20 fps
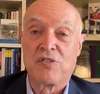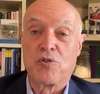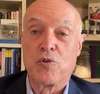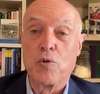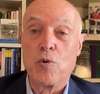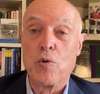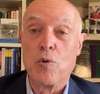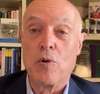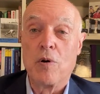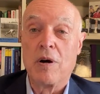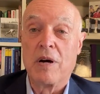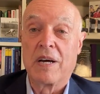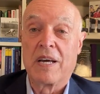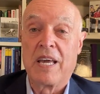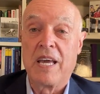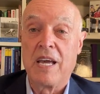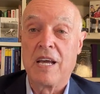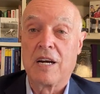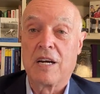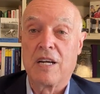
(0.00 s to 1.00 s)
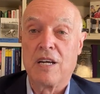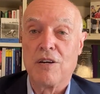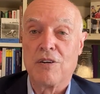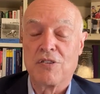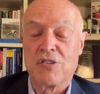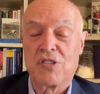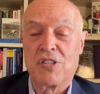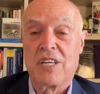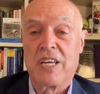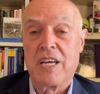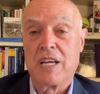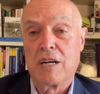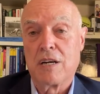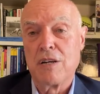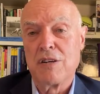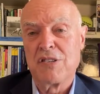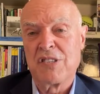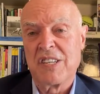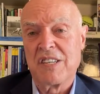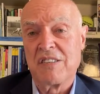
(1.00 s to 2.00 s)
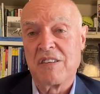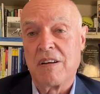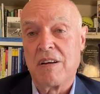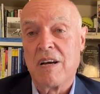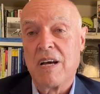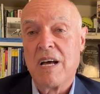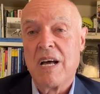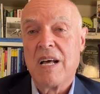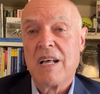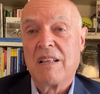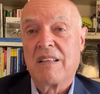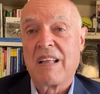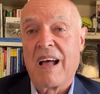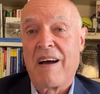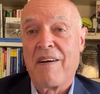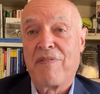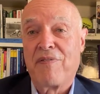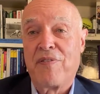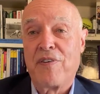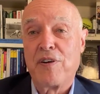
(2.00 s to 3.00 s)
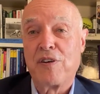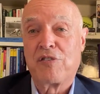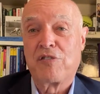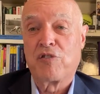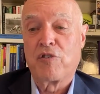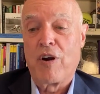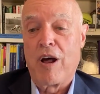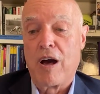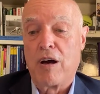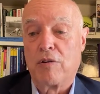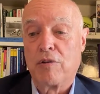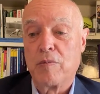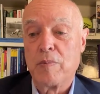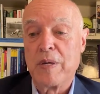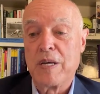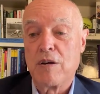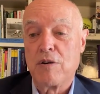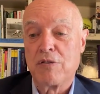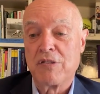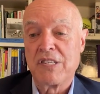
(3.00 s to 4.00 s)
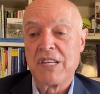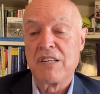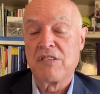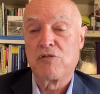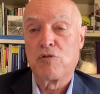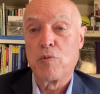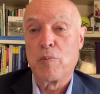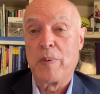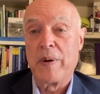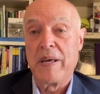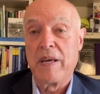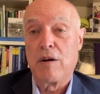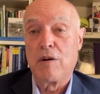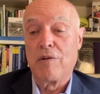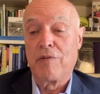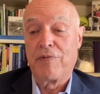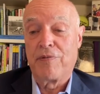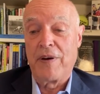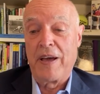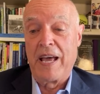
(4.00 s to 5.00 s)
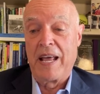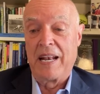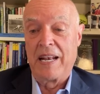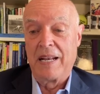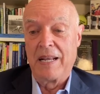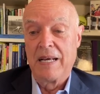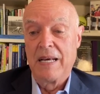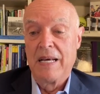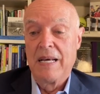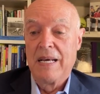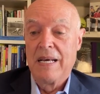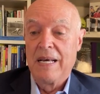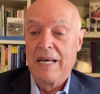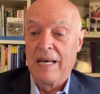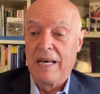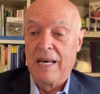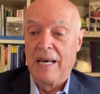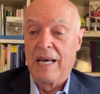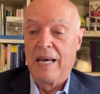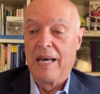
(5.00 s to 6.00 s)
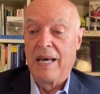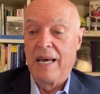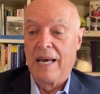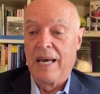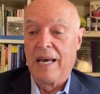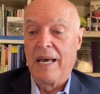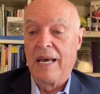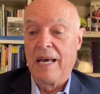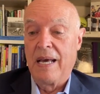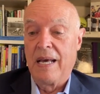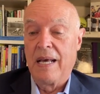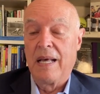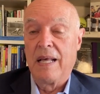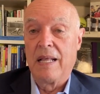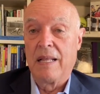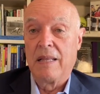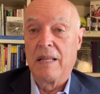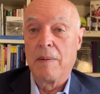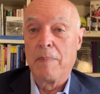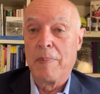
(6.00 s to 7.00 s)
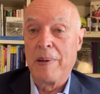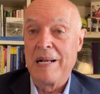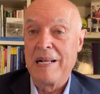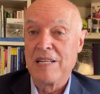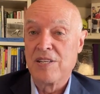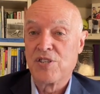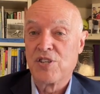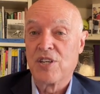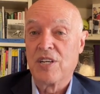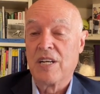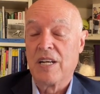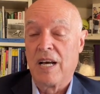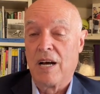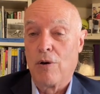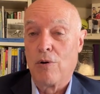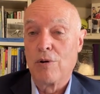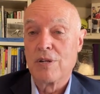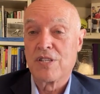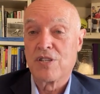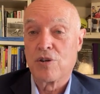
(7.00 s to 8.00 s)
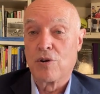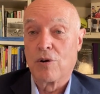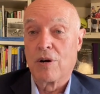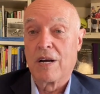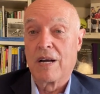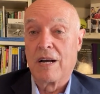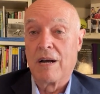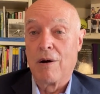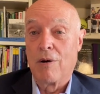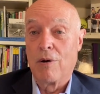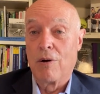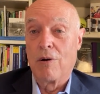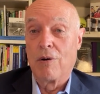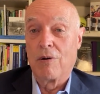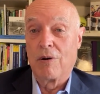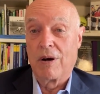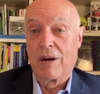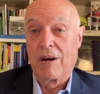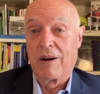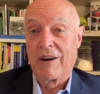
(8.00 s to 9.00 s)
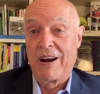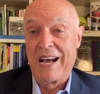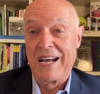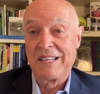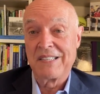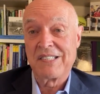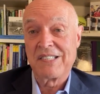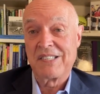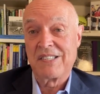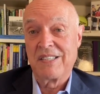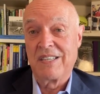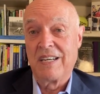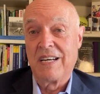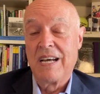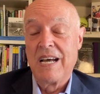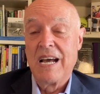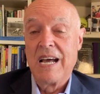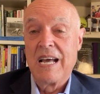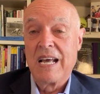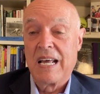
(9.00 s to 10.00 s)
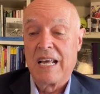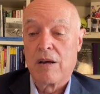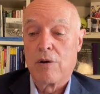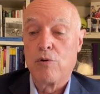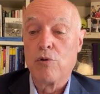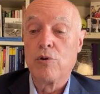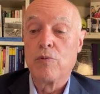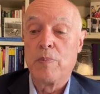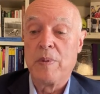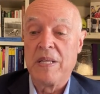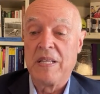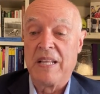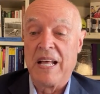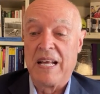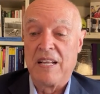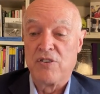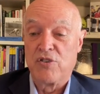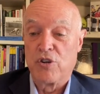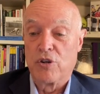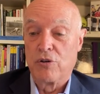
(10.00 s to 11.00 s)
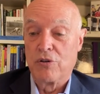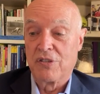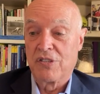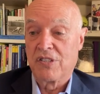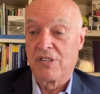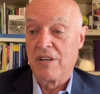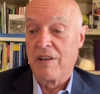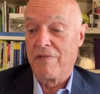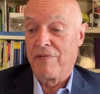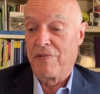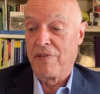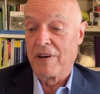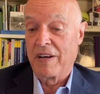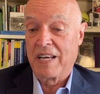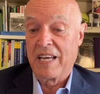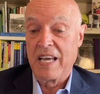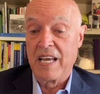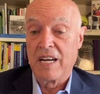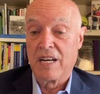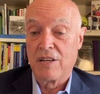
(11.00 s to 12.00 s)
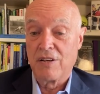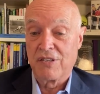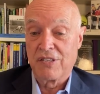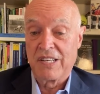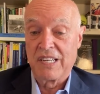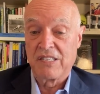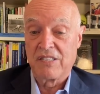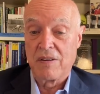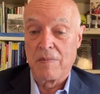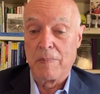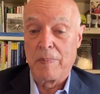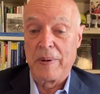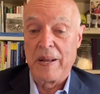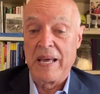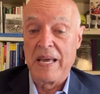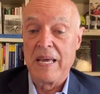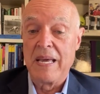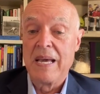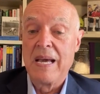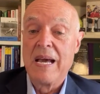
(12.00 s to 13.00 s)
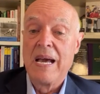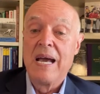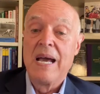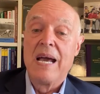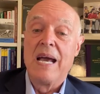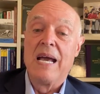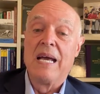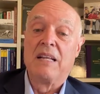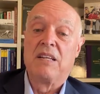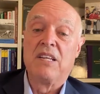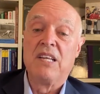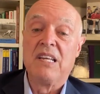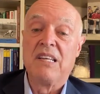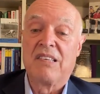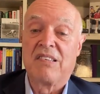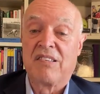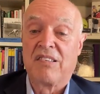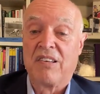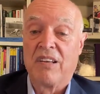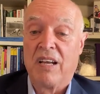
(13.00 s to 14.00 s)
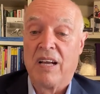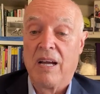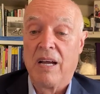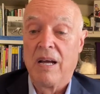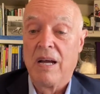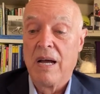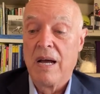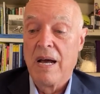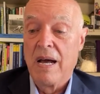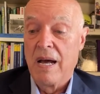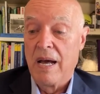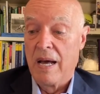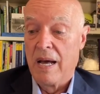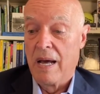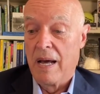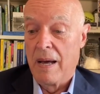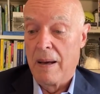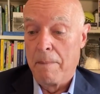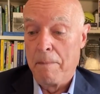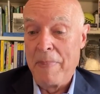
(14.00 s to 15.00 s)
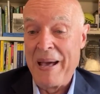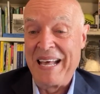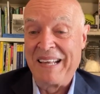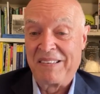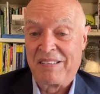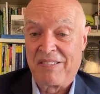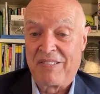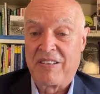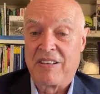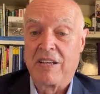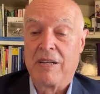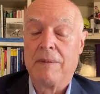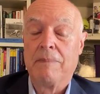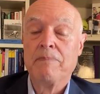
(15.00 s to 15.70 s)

through Kyrgios. Kyrgios has a tough first round because he has to play Goffin. And the Belgian also on grass could be dangerous if Kyrgios doesn't play at his best.